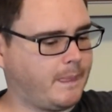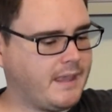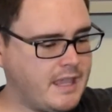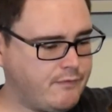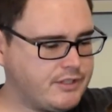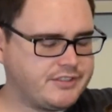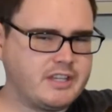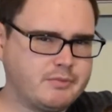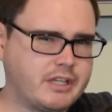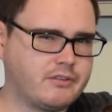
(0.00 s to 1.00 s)
If it
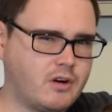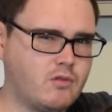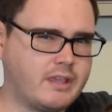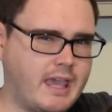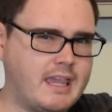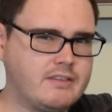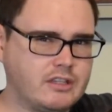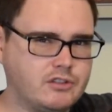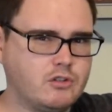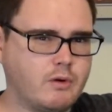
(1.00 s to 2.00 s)
seems like they're okay and
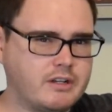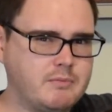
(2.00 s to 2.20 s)
they do want to